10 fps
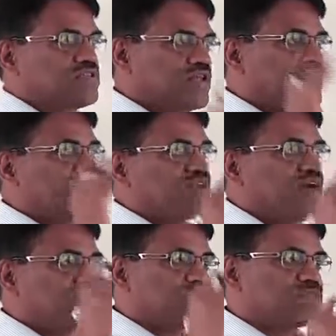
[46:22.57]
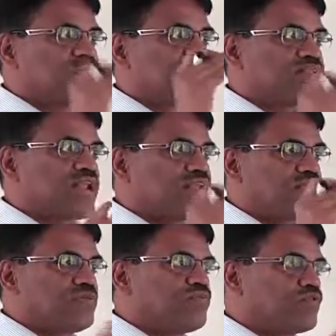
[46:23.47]
At that time, it's been
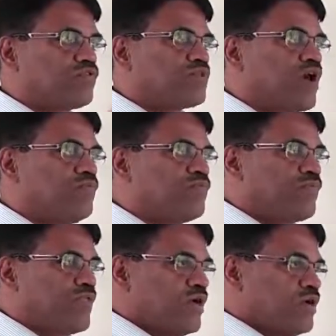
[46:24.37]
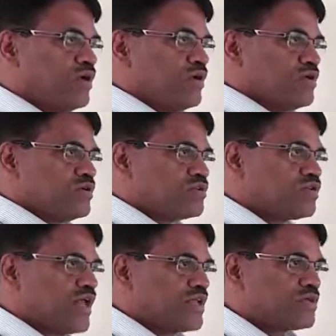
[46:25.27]
slightly improved now.
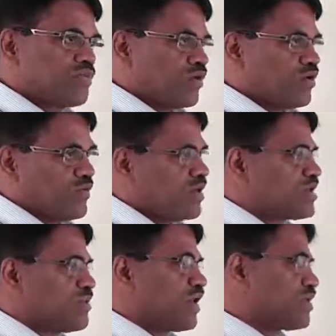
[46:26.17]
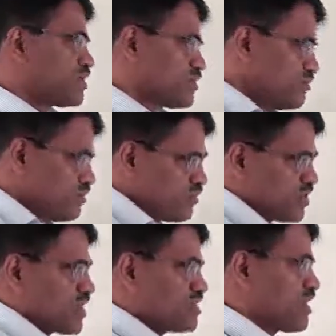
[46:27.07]
So that's a polynomial time algorithm for
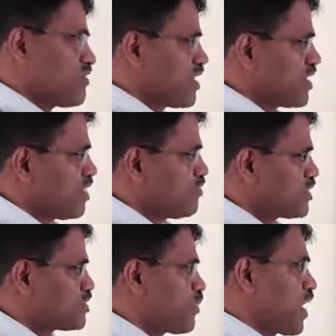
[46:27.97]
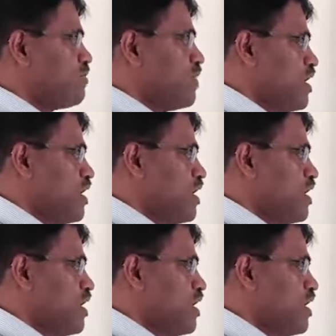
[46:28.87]
testing whether a number is prime.